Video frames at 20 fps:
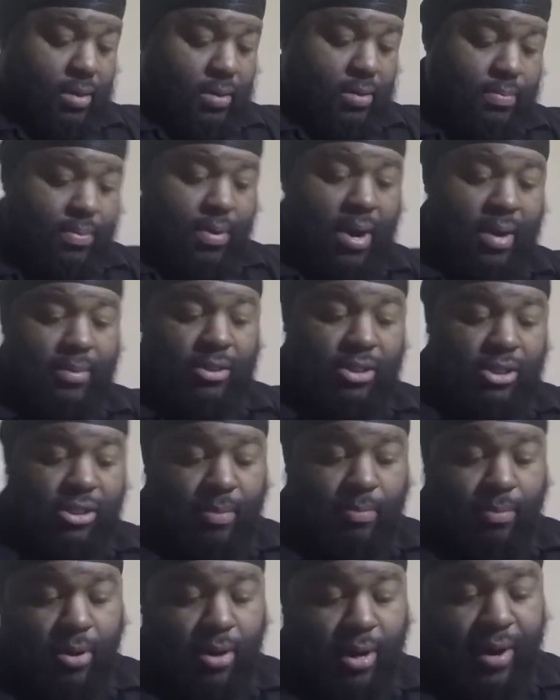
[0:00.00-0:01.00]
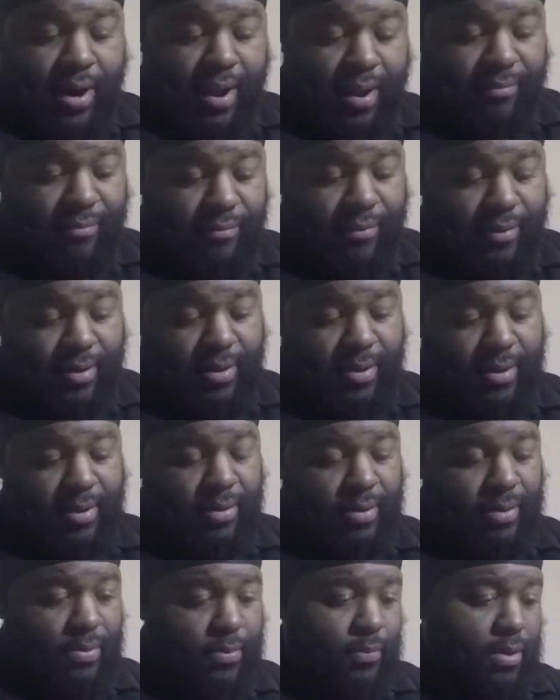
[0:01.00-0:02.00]
Probably should have bought a
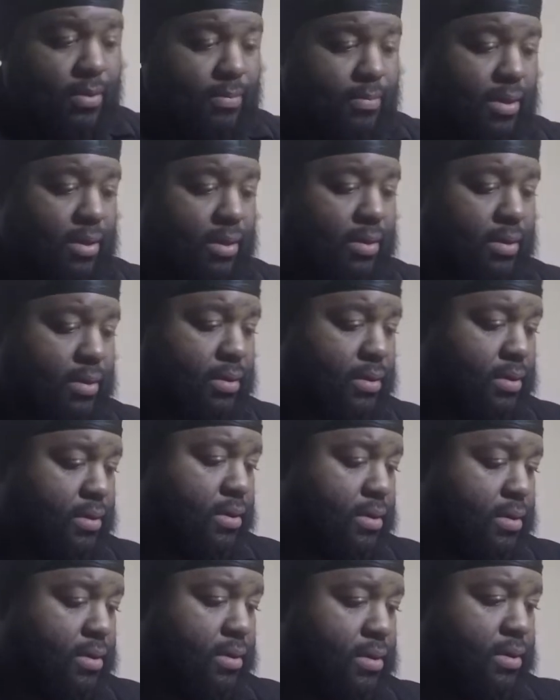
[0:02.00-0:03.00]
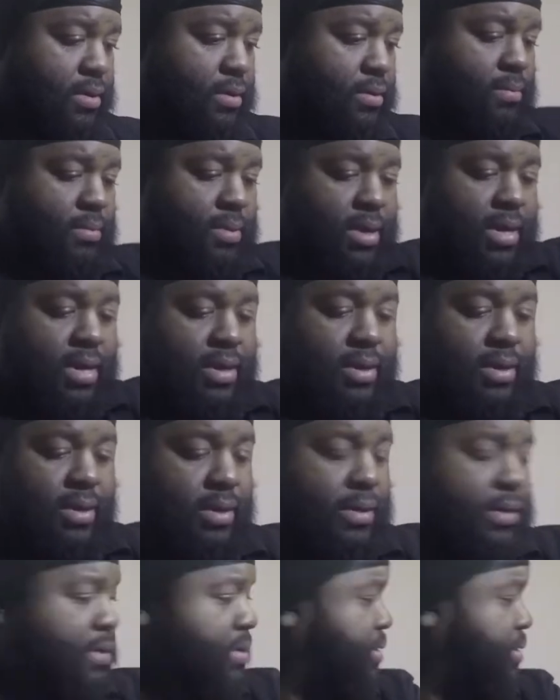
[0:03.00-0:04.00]
knife with me, but I didn't.